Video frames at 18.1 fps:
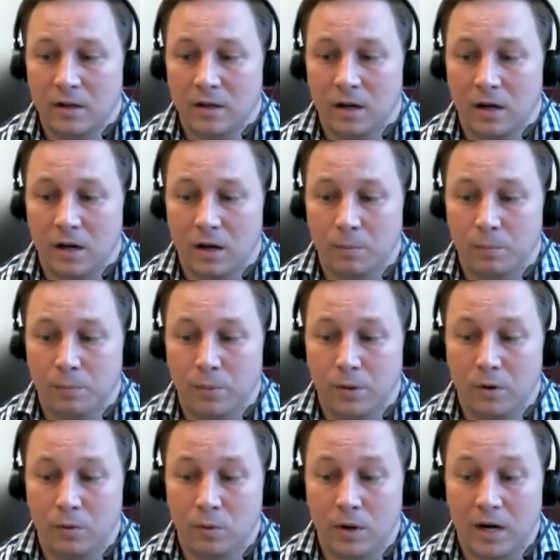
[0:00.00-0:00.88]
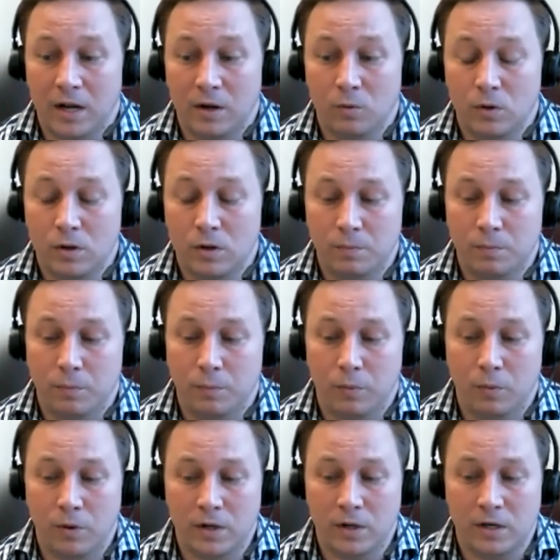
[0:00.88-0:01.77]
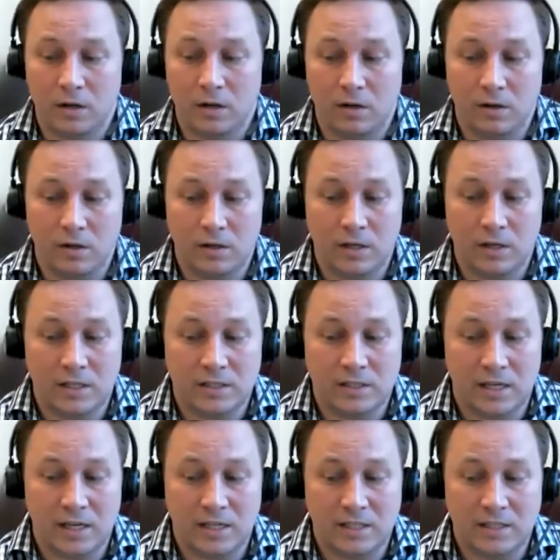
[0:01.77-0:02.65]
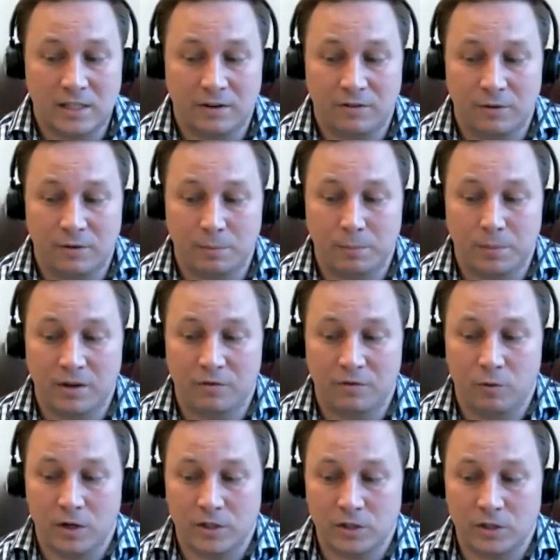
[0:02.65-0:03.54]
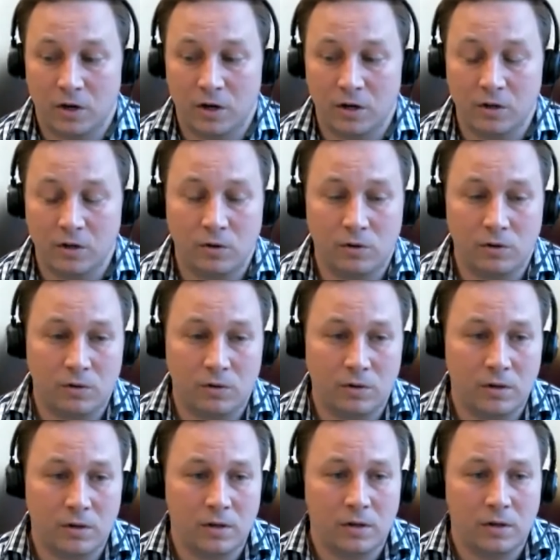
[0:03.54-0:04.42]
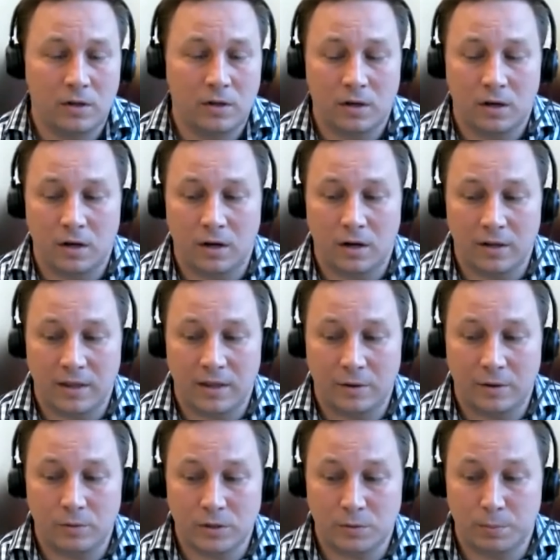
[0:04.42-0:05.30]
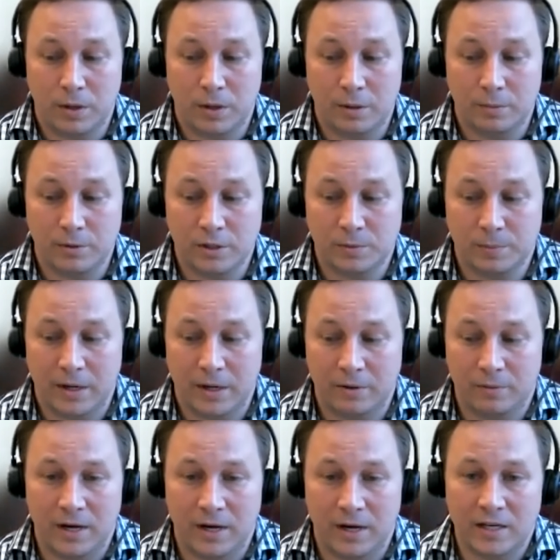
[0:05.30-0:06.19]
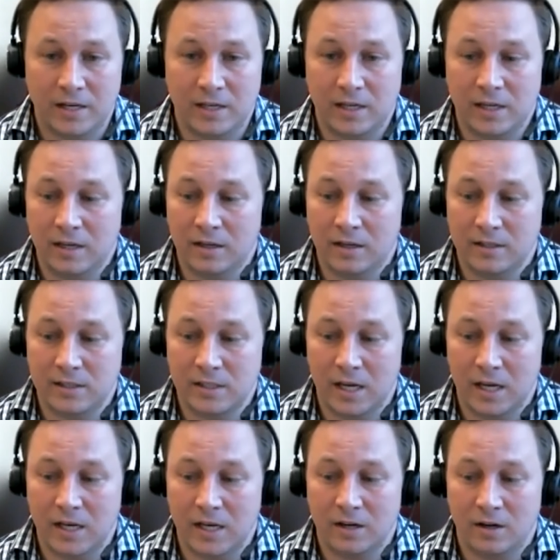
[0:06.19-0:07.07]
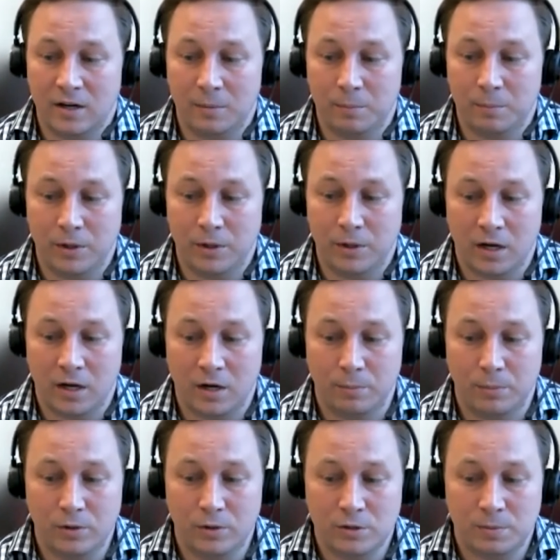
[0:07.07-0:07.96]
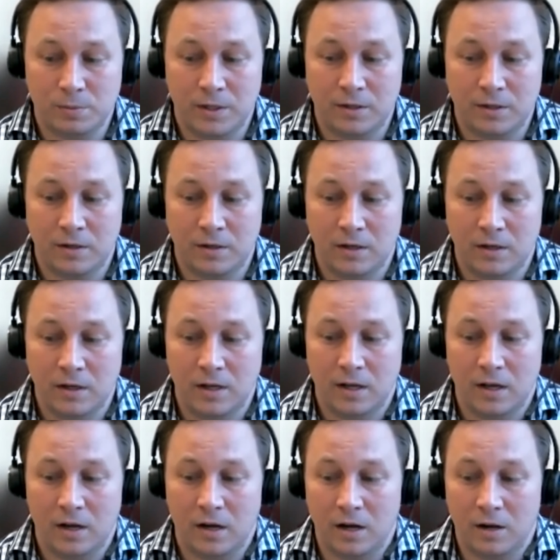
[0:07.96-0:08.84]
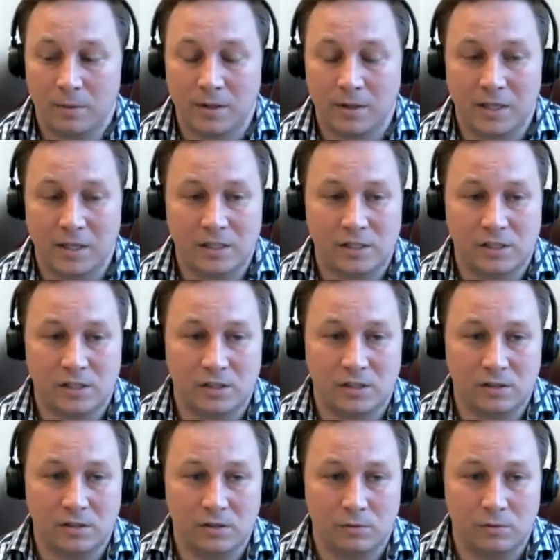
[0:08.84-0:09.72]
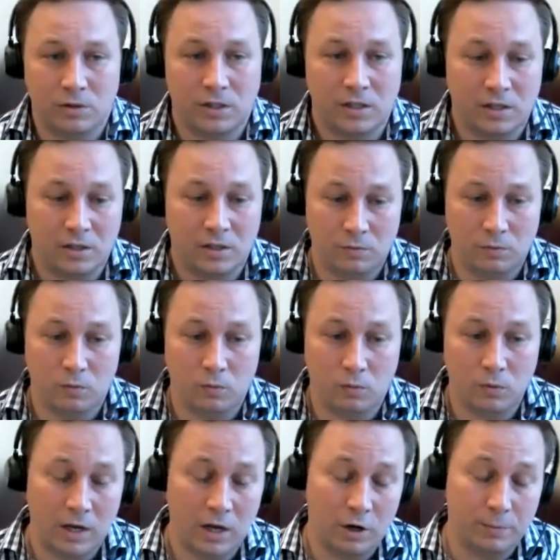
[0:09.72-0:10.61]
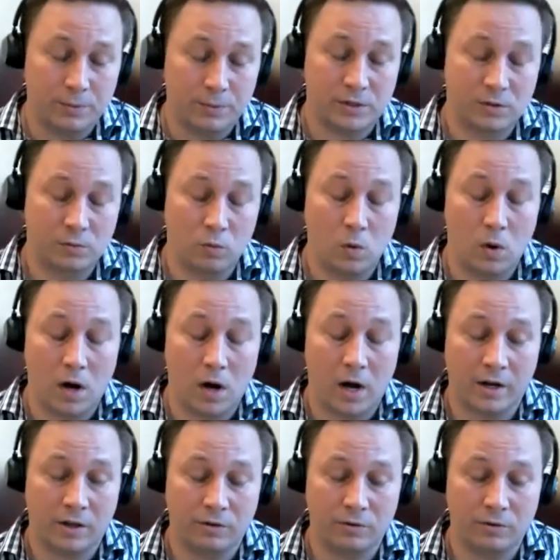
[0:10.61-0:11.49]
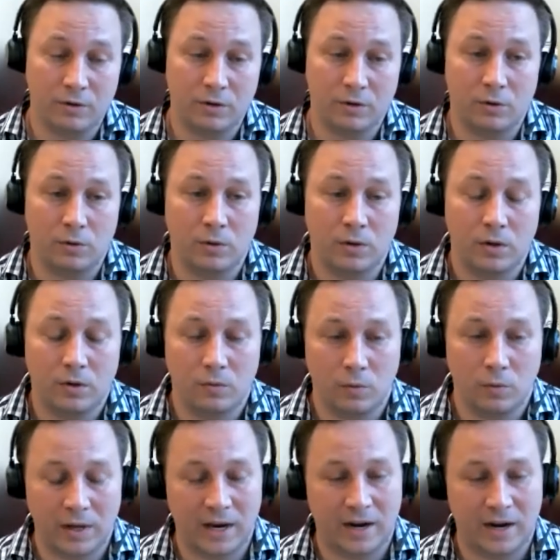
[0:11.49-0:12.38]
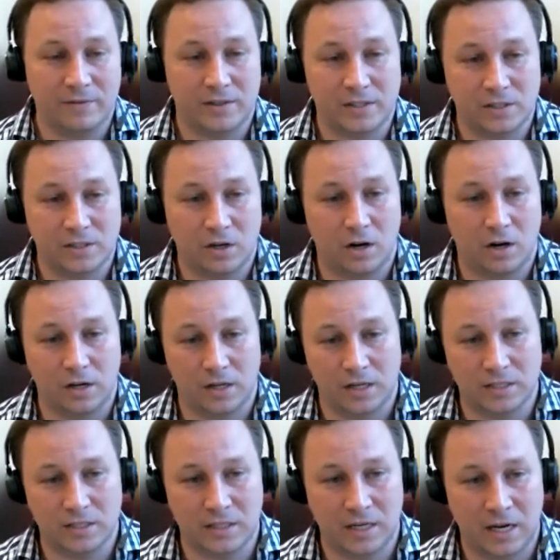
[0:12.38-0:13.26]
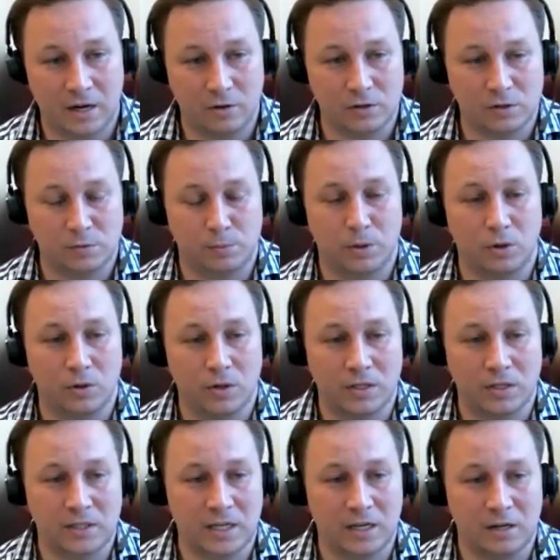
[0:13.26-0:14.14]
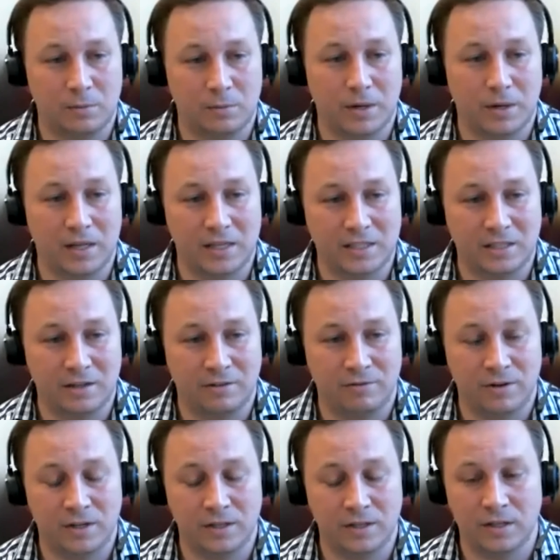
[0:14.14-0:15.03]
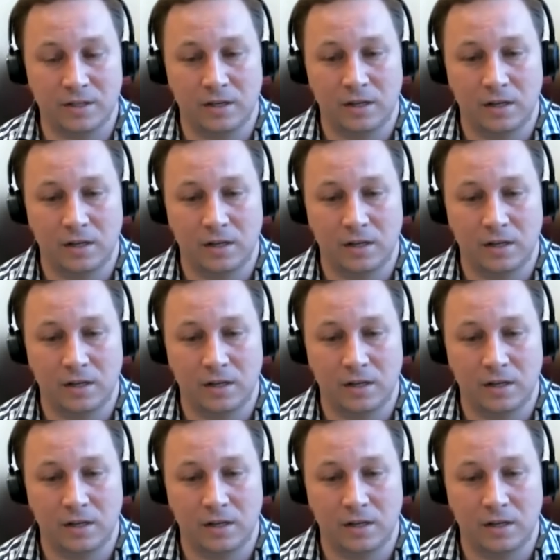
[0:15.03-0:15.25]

Uh, but what I would point is a different Beef Watch article uh, that was published by Randy Saner and Brianna Buseman. Um, and this really helps walk through. We have this carcass and how it's broken down by the different